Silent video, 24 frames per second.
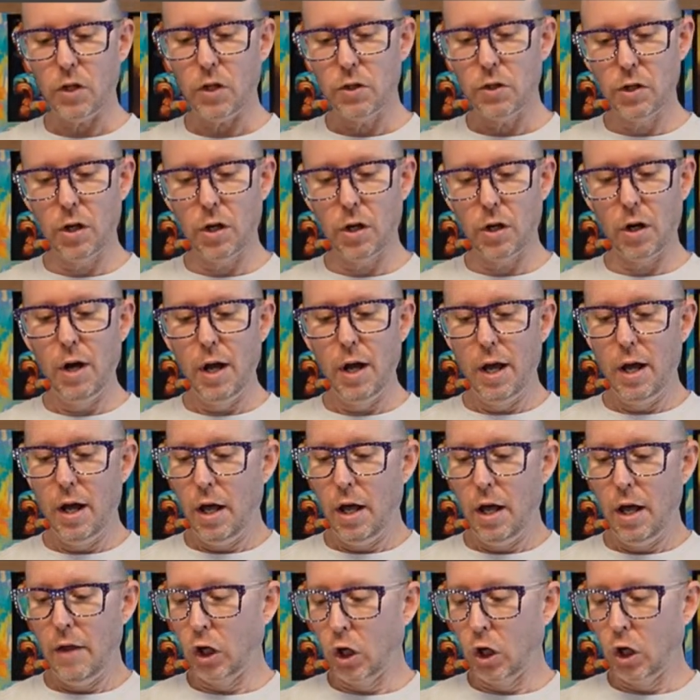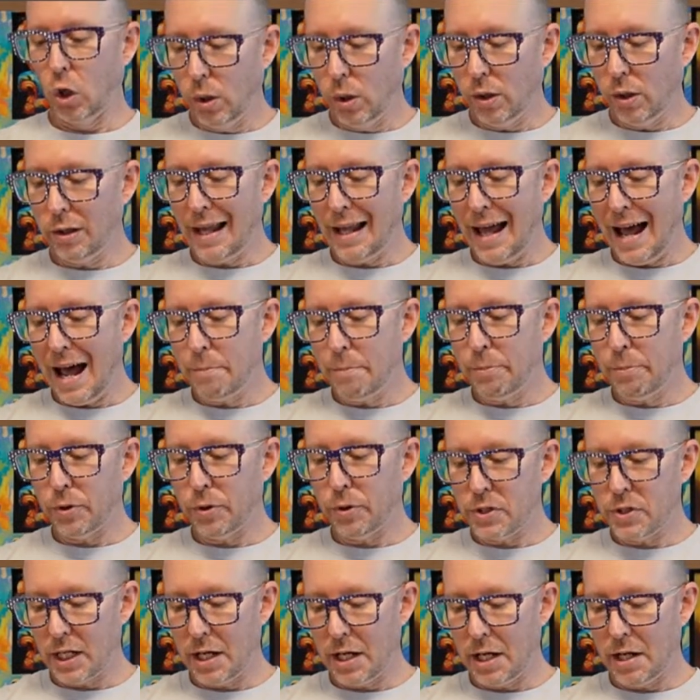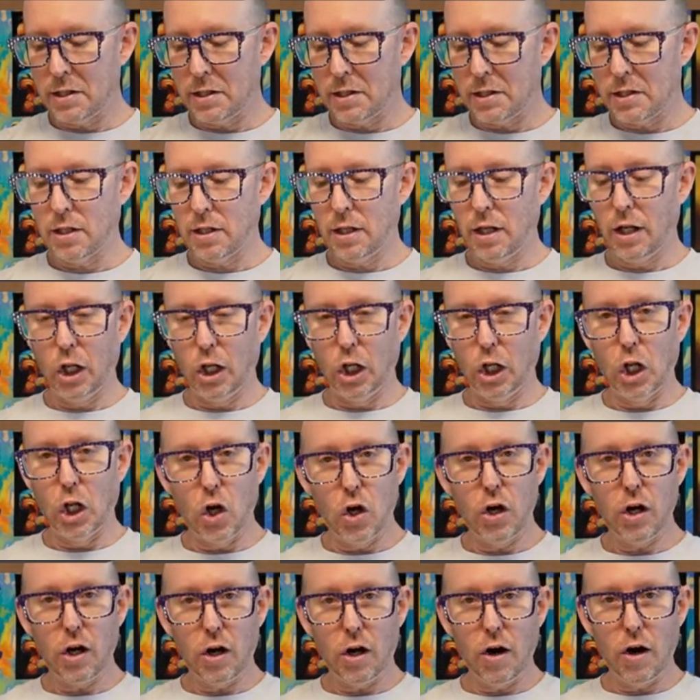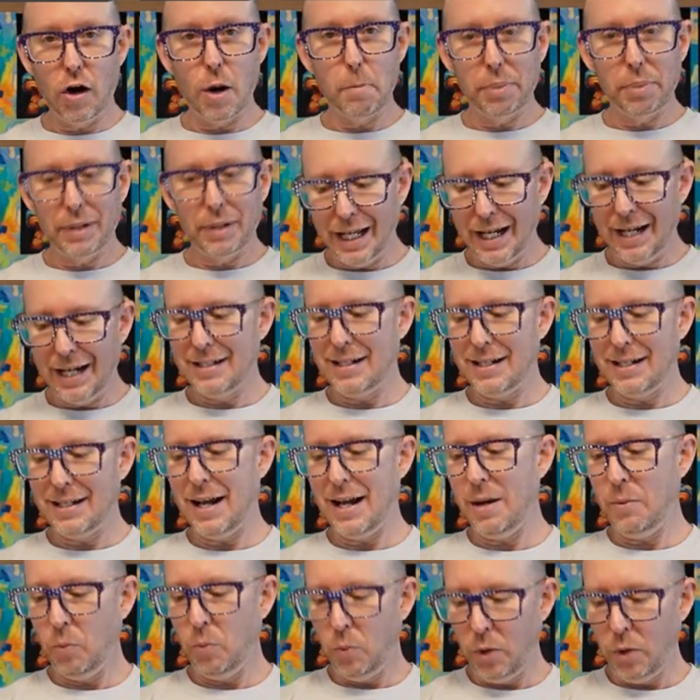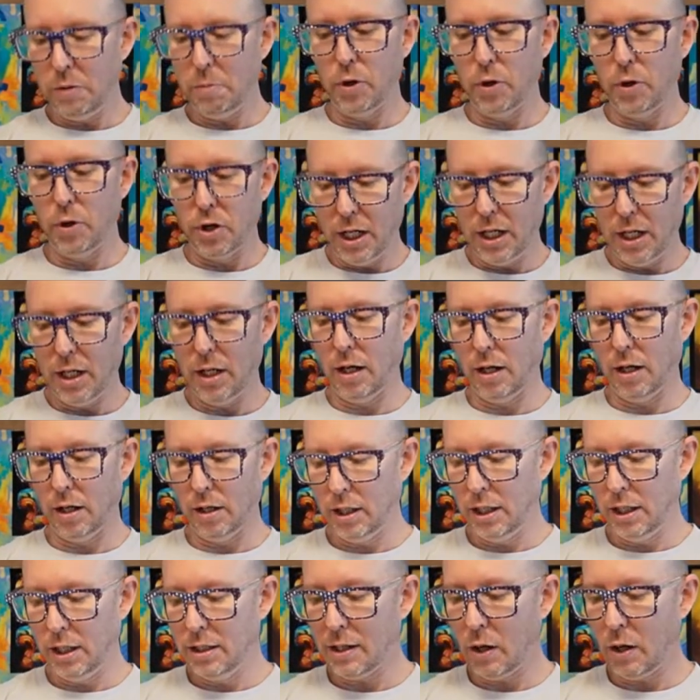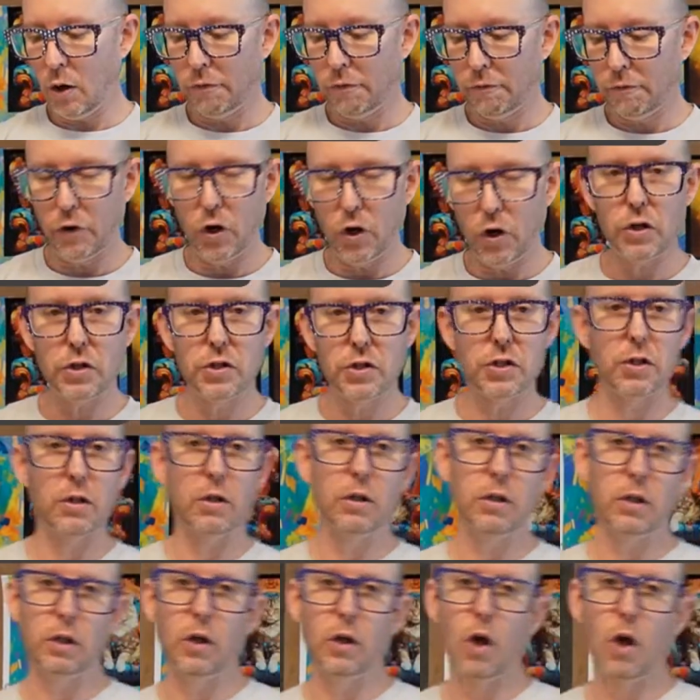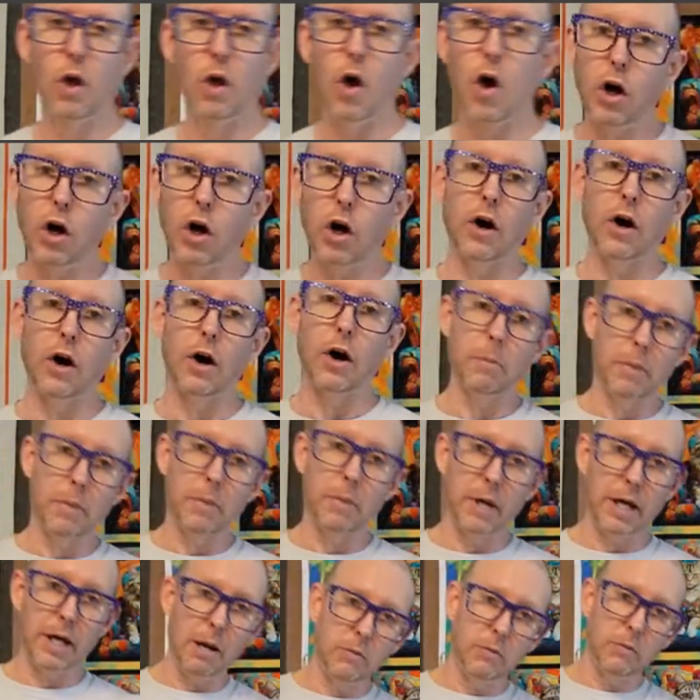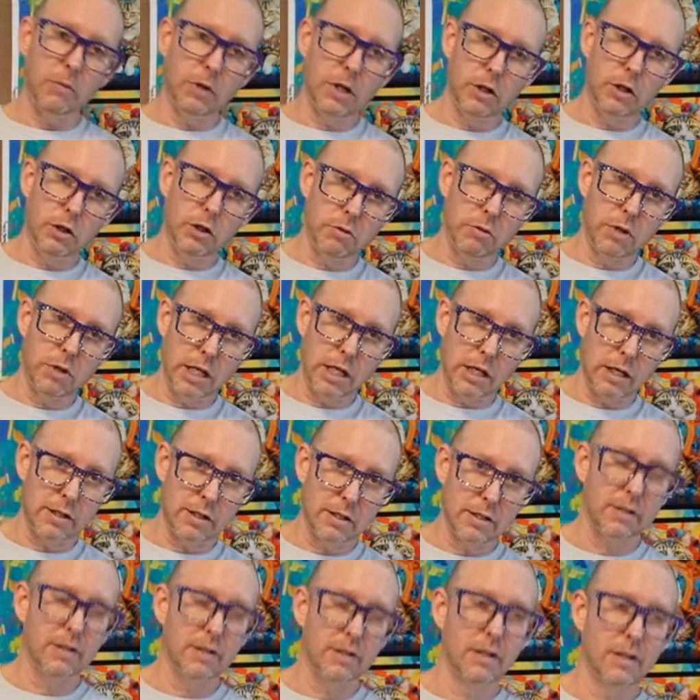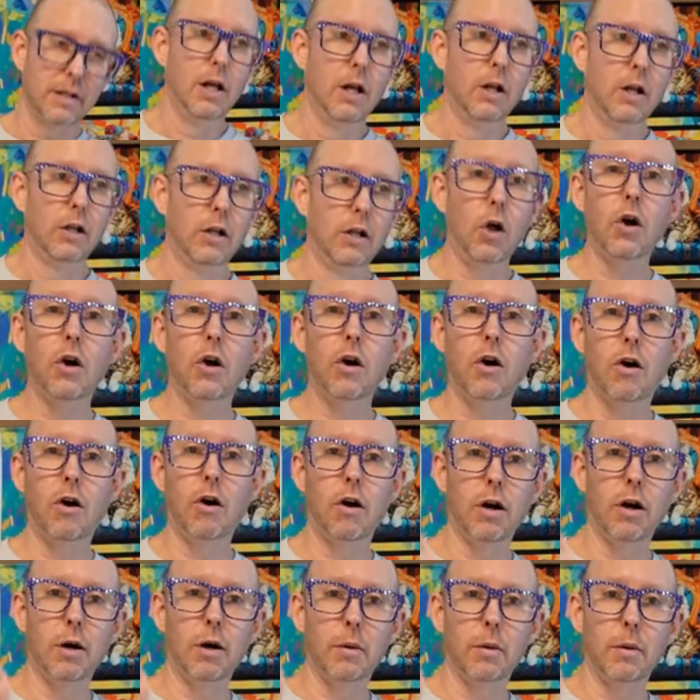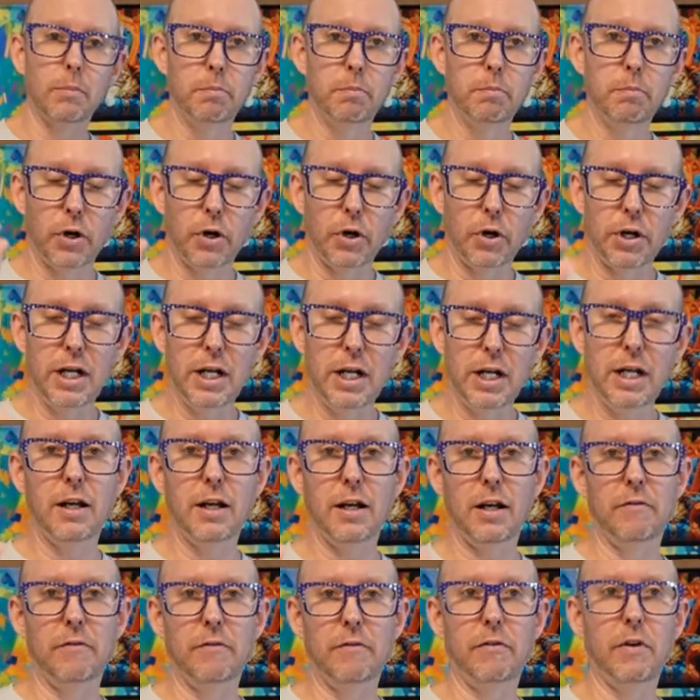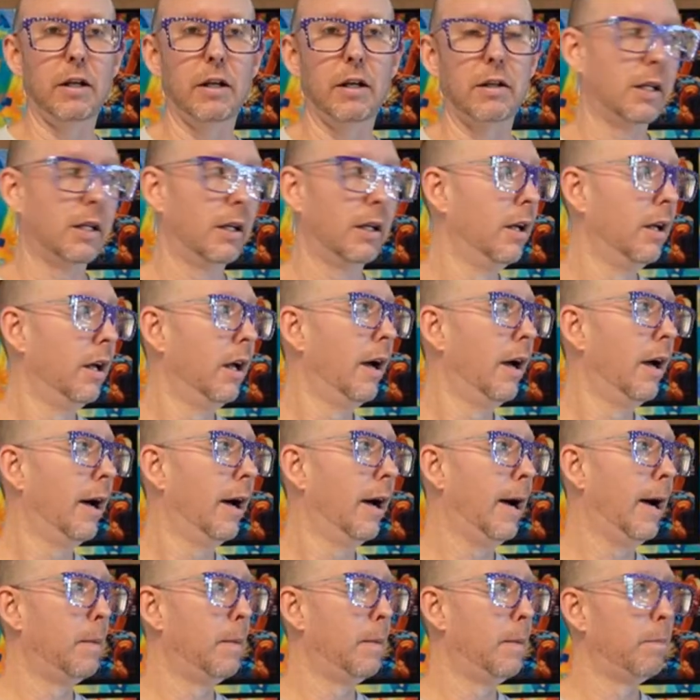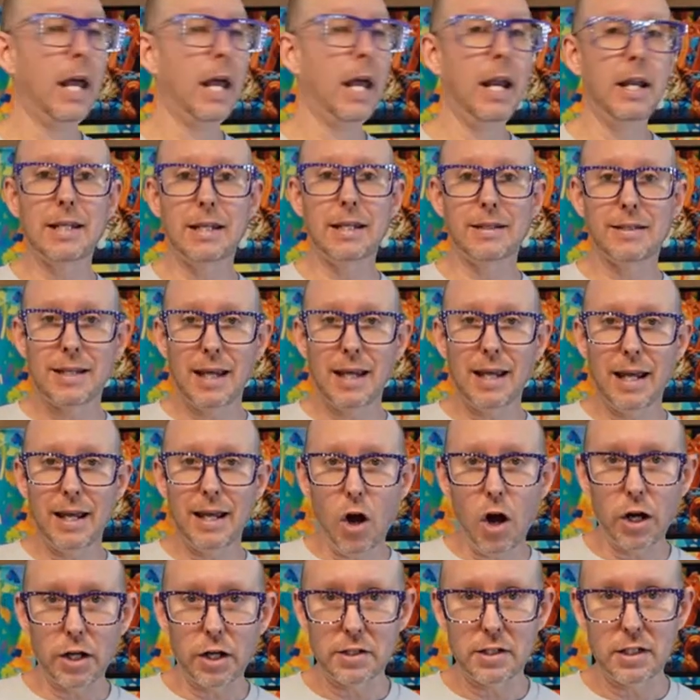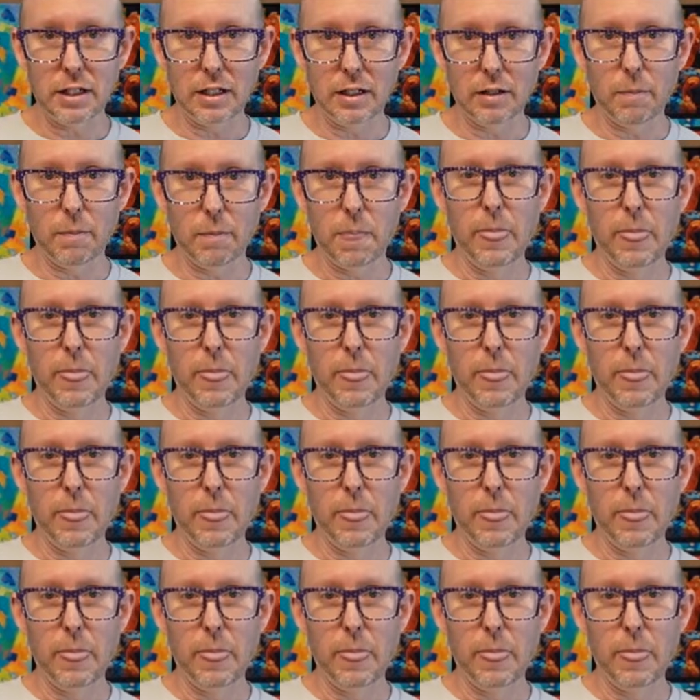So the Quilt Lab presents Long Arm Playtime with Bernina. It's our first long arm, and I'm going to do this long arm Bernina event. And it's at St. Augustine.